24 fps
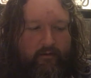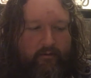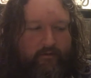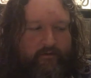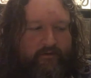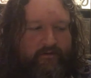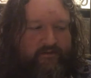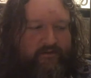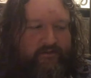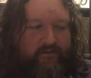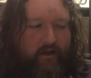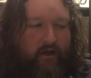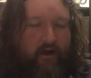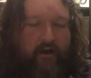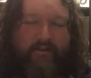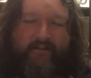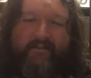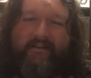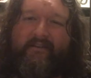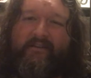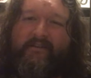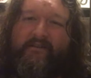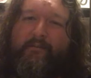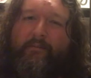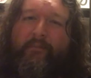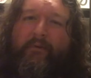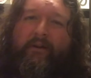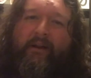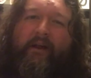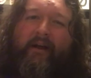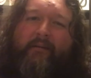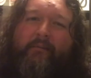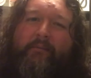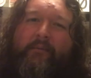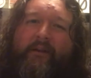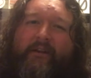starting to
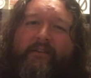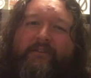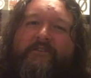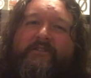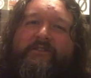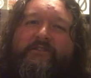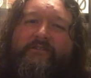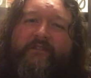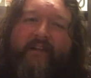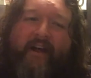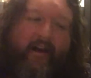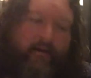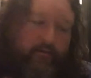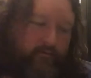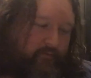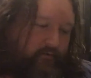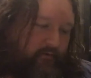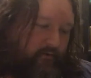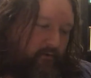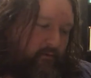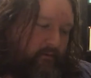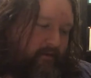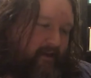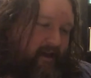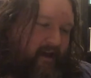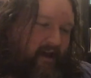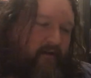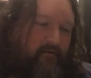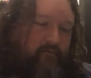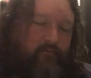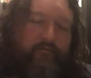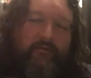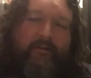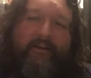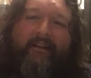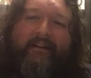plan Blanche's downfall. We get a
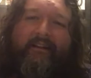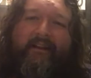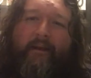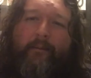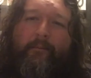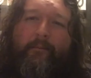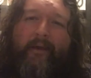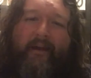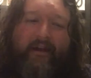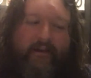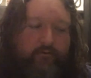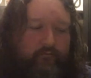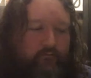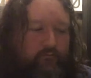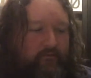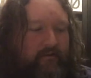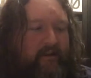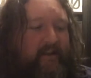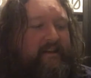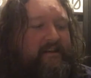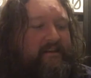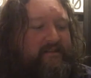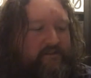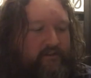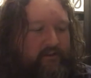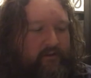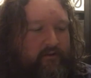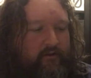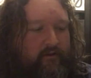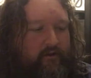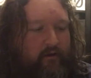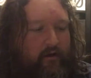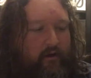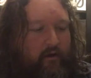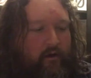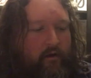really big reason
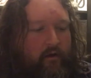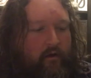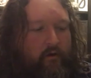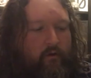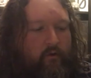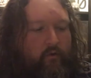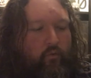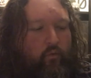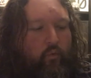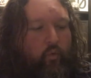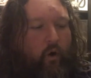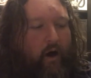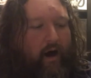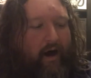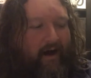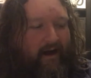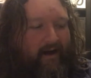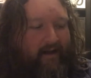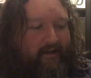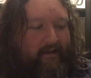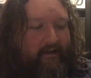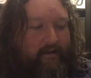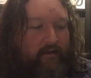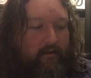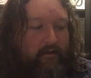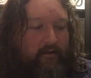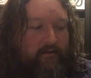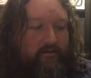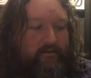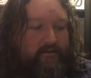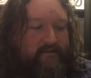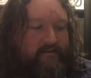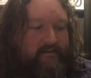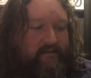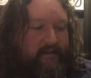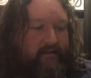why
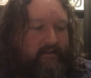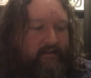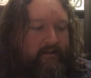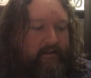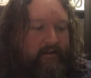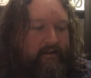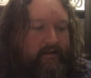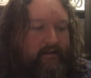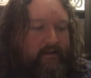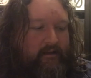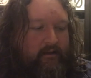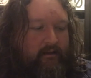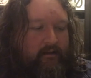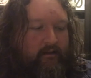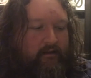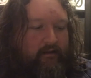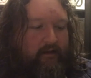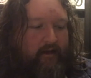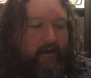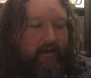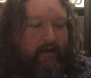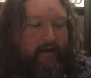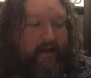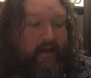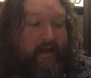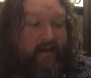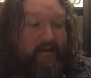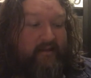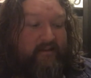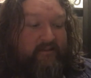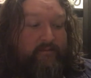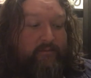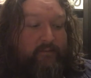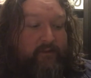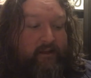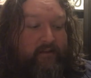Stanley kind of
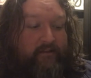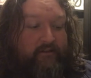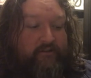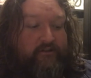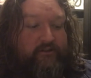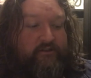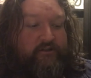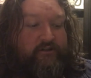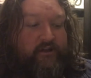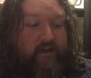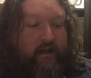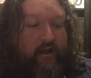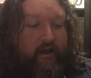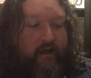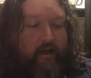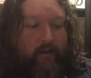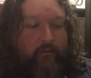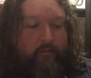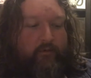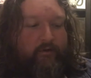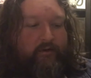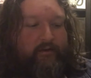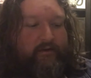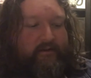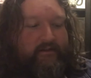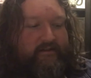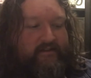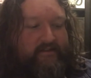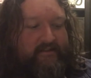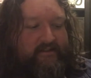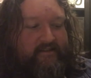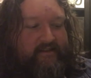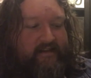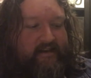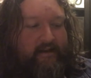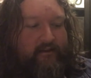hates Blanche, and we can
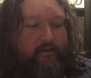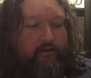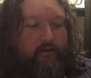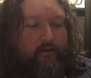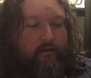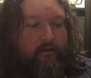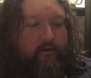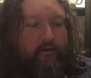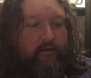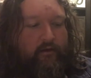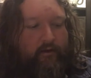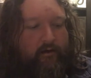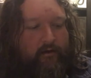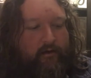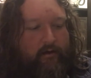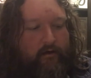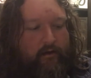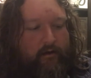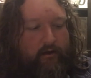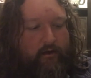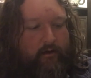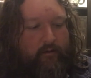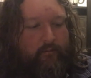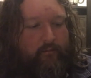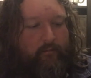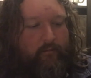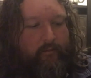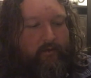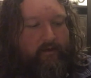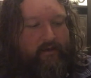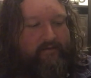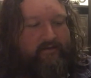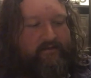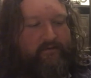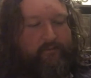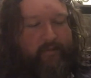see that
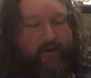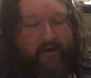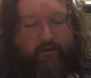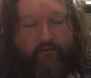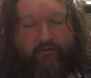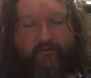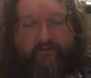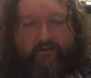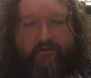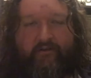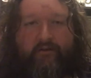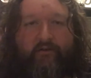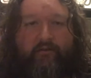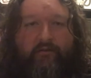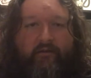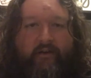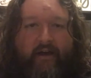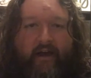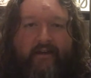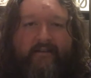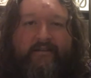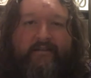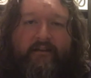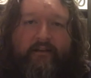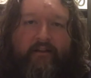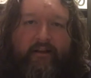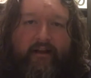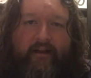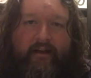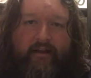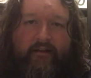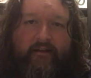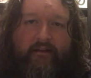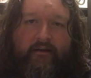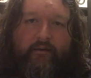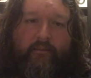it's about to escalate
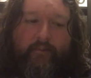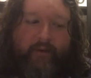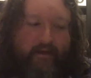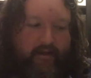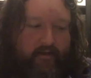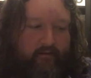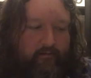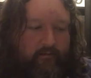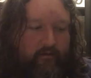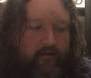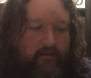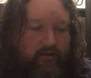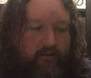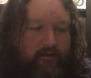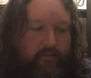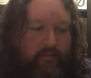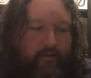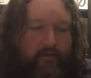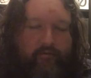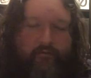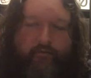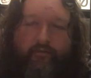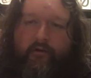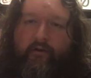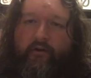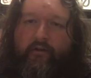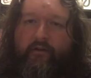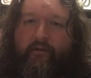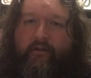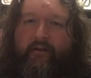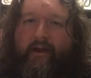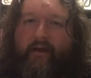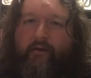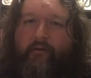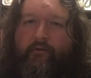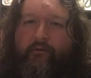a little bit further
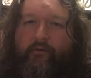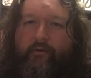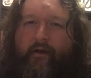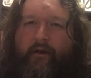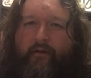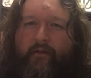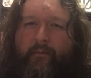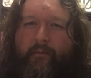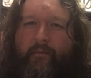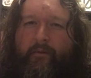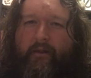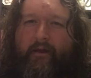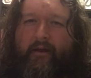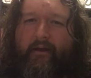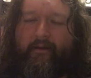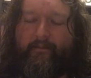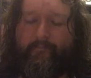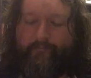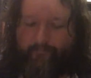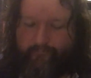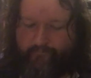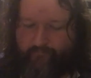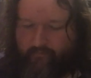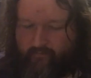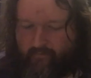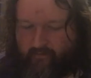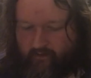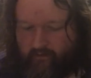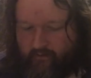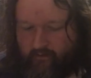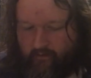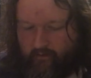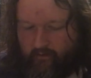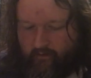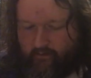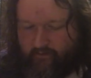now throughout the play.
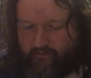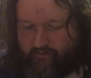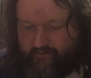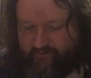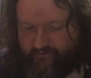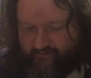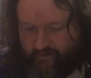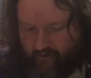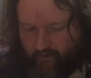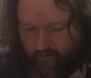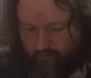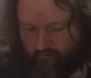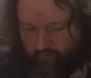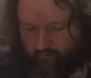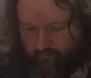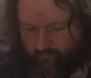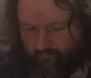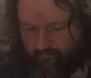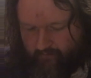So